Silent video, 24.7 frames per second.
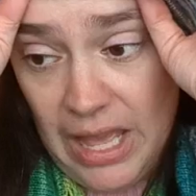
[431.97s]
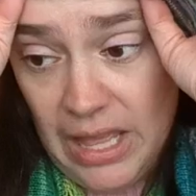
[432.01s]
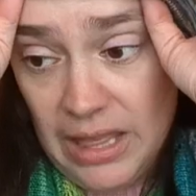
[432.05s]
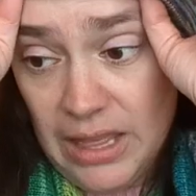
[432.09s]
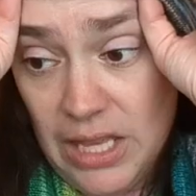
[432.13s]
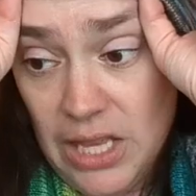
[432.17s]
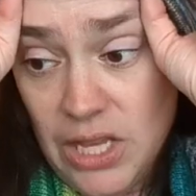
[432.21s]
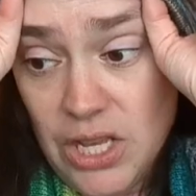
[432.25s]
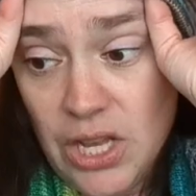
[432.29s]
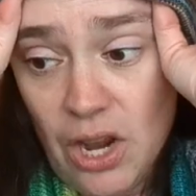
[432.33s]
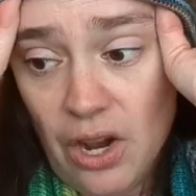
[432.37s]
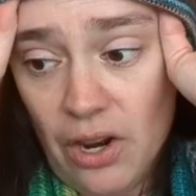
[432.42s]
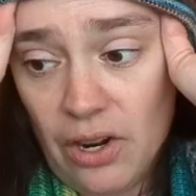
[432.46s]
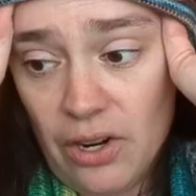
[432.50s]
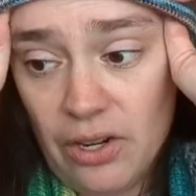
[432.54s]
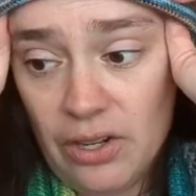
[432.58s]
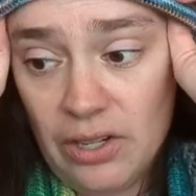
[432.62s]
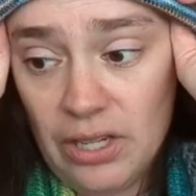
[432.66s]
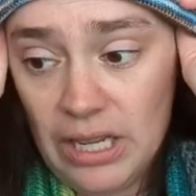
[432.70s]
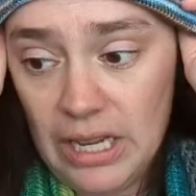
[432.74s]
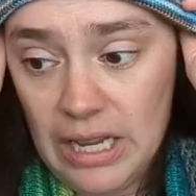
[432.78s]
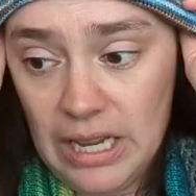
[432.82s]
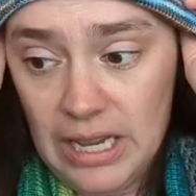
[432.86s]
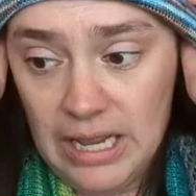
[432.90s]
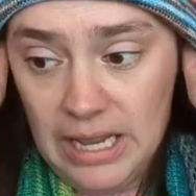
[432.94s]
The
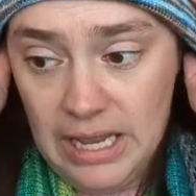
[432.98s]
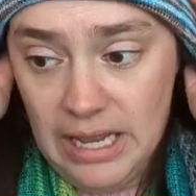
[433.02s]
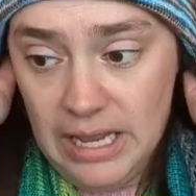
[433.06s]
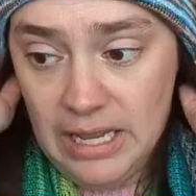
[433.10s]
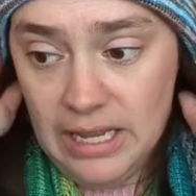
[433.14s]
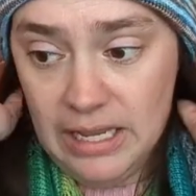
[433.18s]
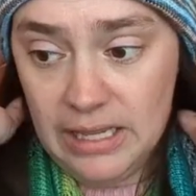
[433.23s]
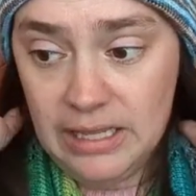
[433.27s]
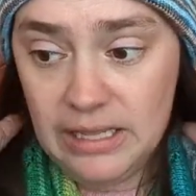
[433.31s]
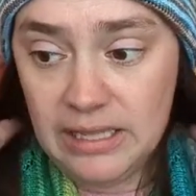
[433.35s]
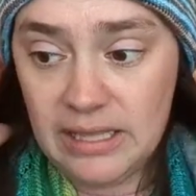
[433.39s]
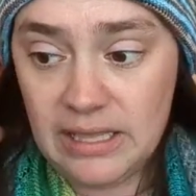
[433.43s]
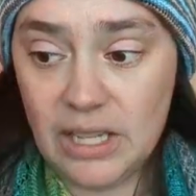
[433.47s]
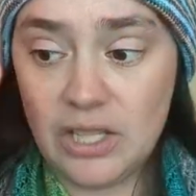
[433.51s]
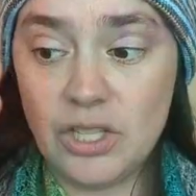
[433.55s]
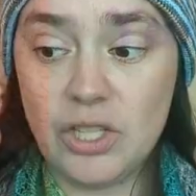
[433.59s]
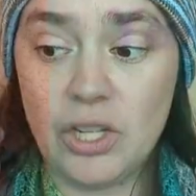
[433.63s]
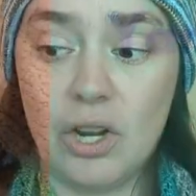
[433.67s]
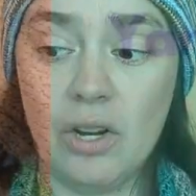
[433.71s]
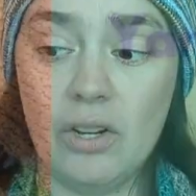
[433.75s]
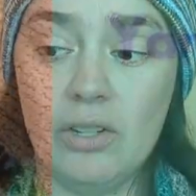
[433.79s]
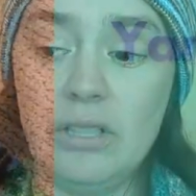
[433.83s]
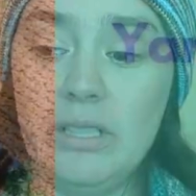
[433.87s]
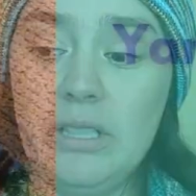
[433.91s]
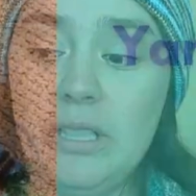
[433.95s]
yarn is Yarn